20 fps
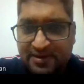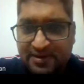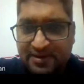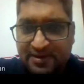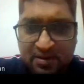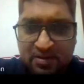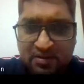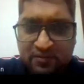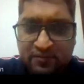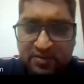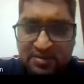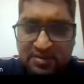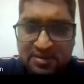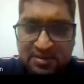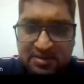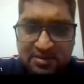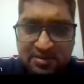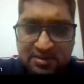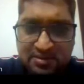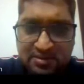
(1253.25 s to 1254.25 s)

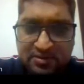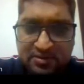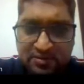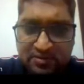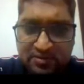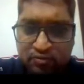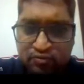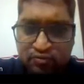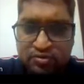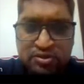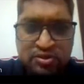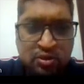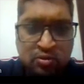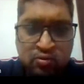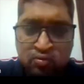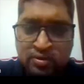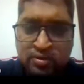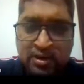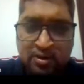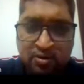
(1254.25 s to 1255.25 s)
whether using the
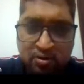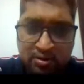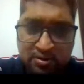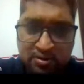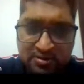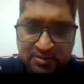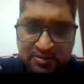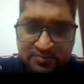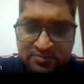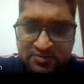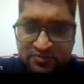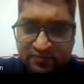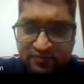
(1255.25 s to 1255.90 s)
known algorithms,